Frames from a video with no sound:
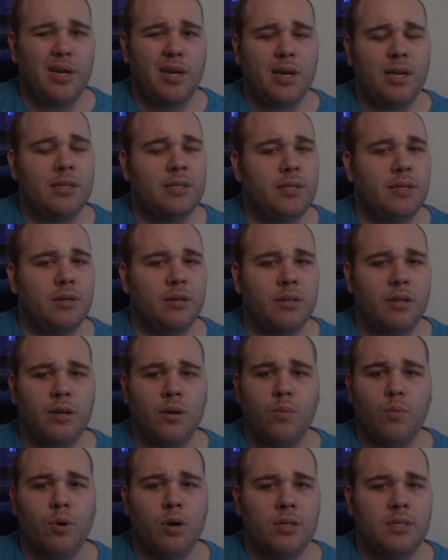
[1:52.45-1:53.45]
Until
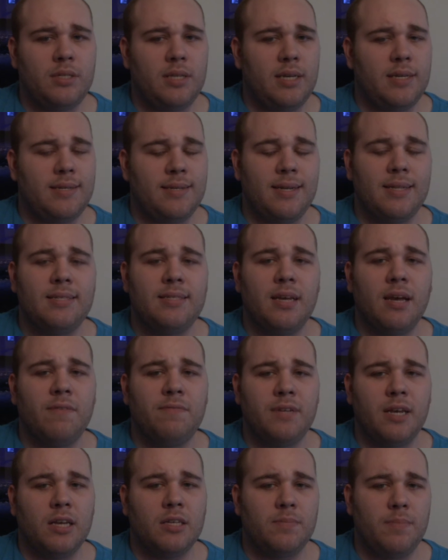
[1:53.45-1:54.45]
the award season
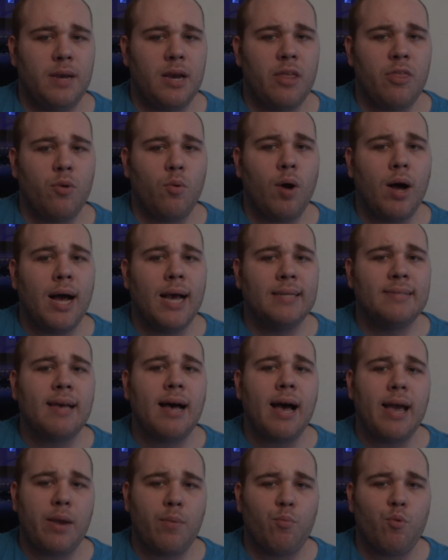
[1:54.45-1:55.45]
itself tells me otherwise,
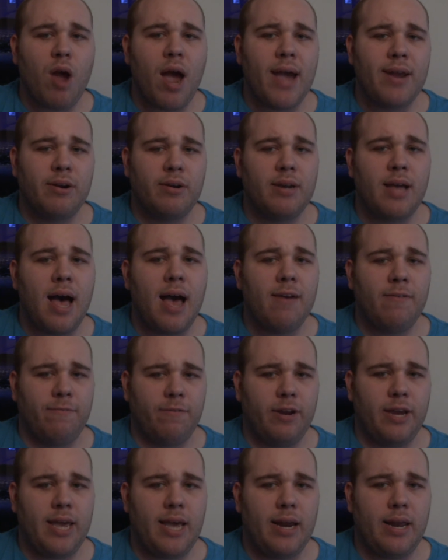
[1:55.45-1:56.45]
I am ride or die
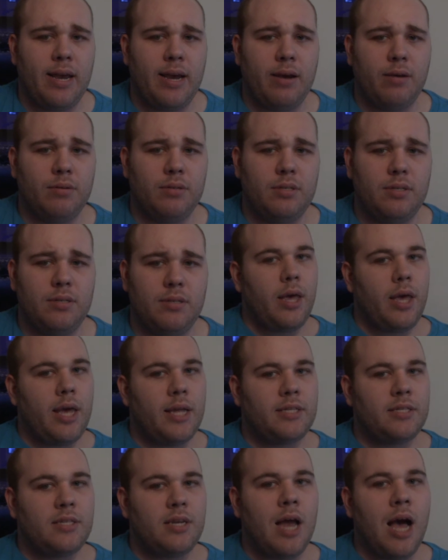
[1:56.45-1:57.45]
for Get Out.
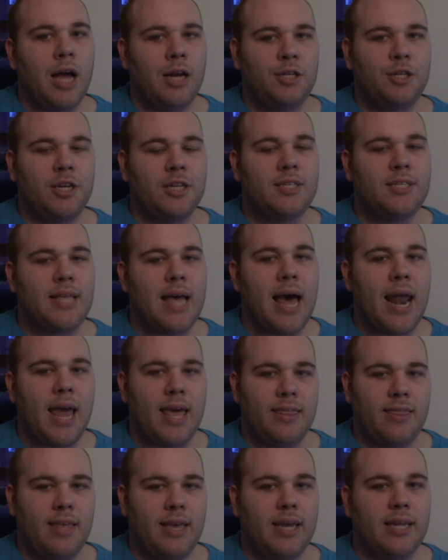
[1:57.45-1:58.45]
It's not just that
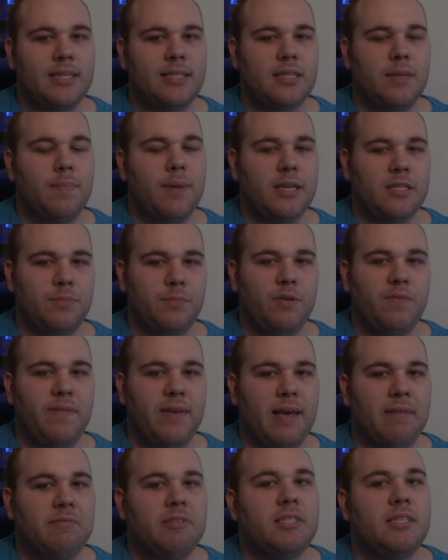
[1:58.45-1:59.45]
I think it's the best
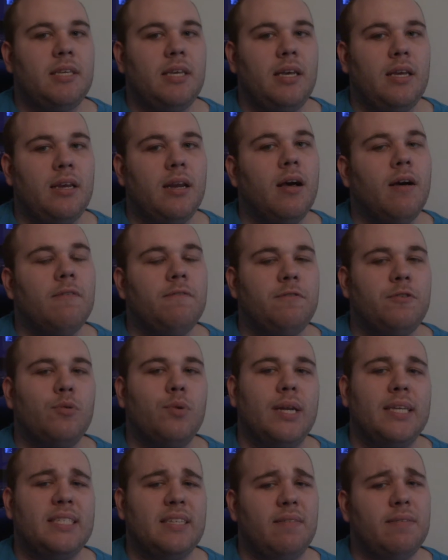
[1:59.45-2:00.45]
movie I've seen of
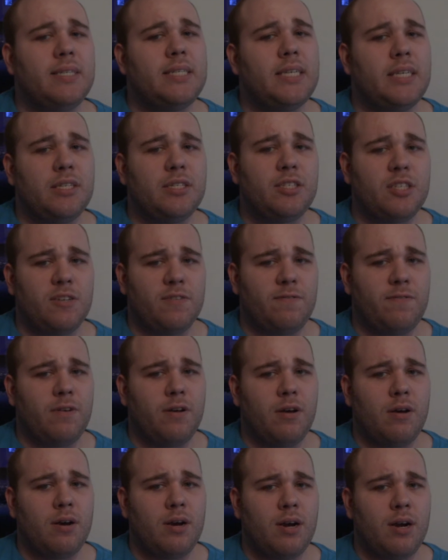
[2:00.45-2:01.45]
2017 so
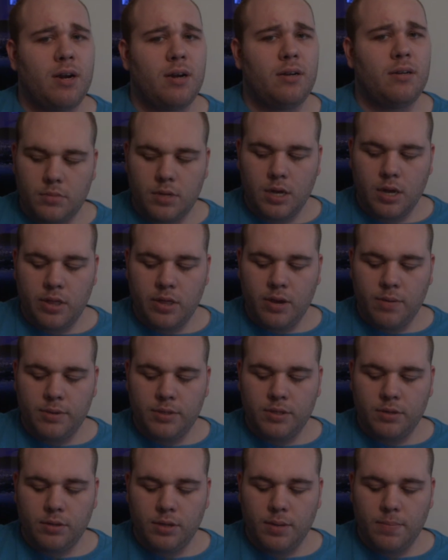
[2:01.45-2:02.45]
far, although it's only